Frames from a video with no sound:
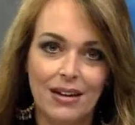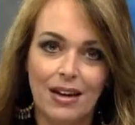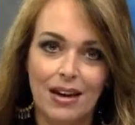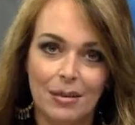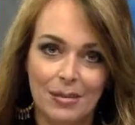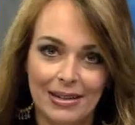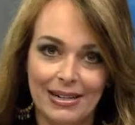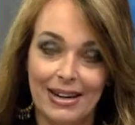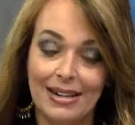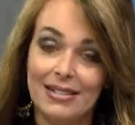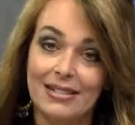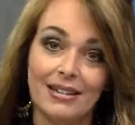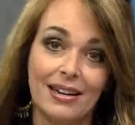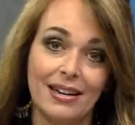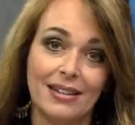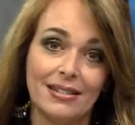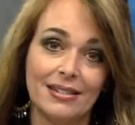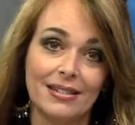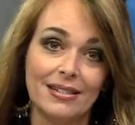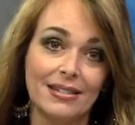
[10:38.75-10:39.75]
And my next
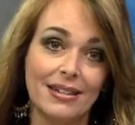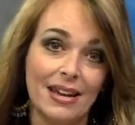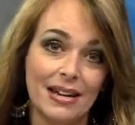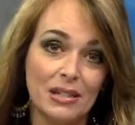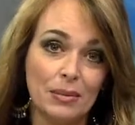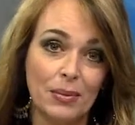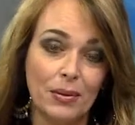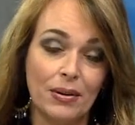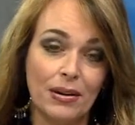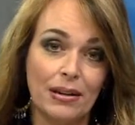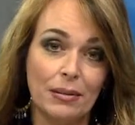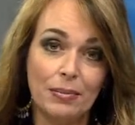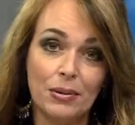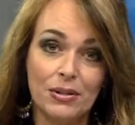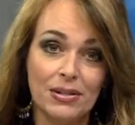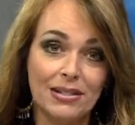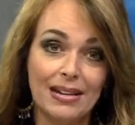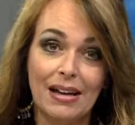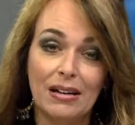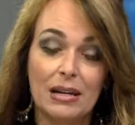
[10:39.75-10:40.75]
guest is an expert in
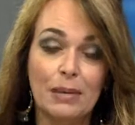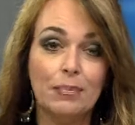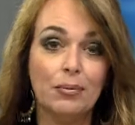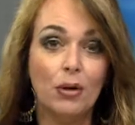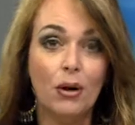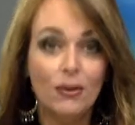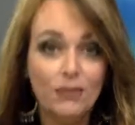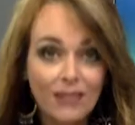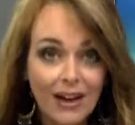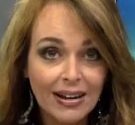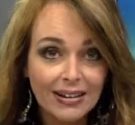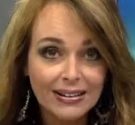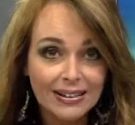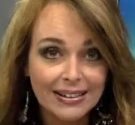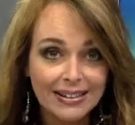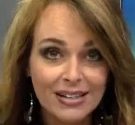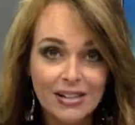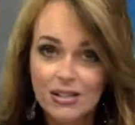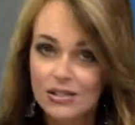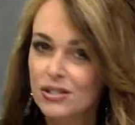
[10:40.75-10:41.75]
personality profiling,
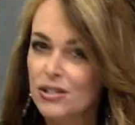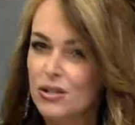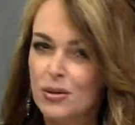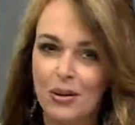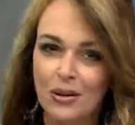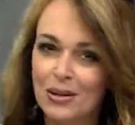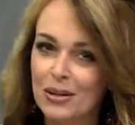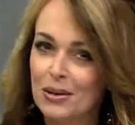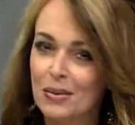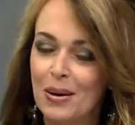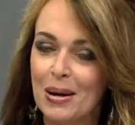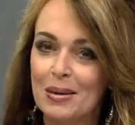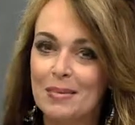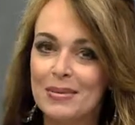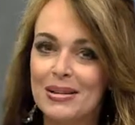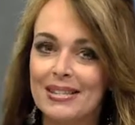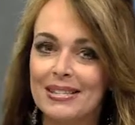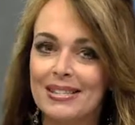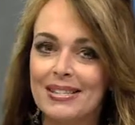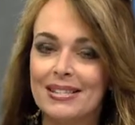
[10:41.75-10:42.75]
so you aren't going to want to
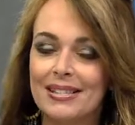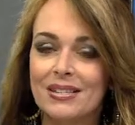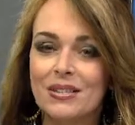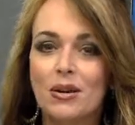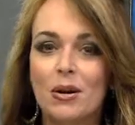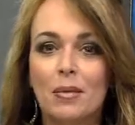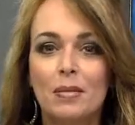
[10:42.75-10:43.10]
miss this.